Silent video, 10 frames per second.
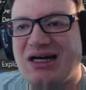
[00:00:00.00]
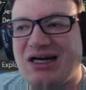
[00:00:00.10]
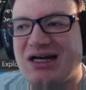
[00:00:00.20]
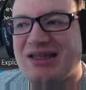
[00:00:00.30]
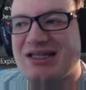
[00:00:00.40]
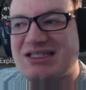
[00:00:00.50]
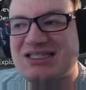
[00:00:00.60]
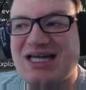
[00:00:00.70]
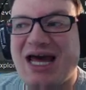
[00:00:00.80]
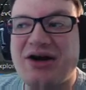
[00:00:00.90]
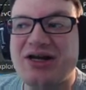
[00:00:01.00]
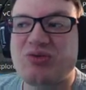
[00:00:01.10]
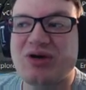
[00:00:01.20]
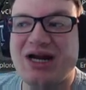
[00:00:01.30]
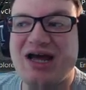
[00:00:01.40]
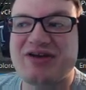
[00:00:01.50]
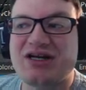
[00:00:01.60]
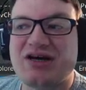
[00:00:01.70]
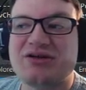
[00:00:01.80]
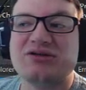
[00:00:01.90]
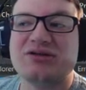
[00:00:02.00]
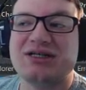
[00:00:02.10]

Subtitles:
And then Saturday we're going to have another